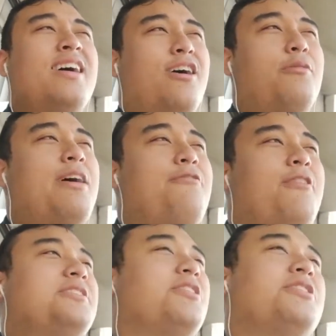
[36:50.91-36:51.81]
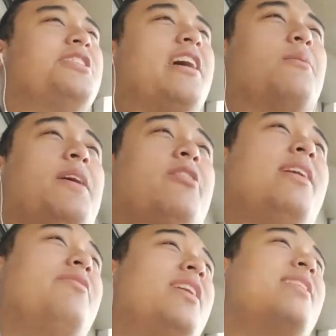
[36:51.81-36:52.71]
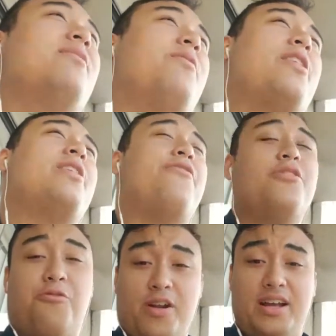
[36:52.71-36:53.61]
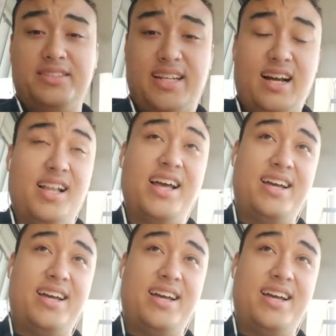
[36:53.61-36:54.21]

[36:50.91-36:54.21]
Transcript: All my friends are in Sacramento. I have like very few friends in LA,